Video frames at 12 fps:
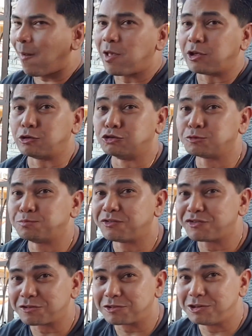It goes
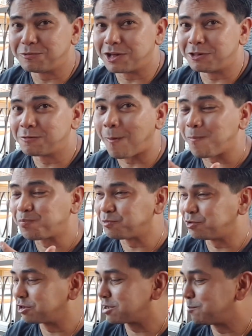perfectly well
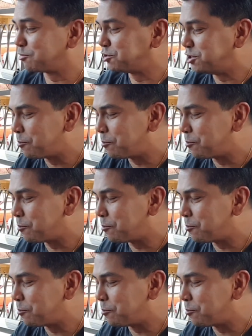with a cup of tea.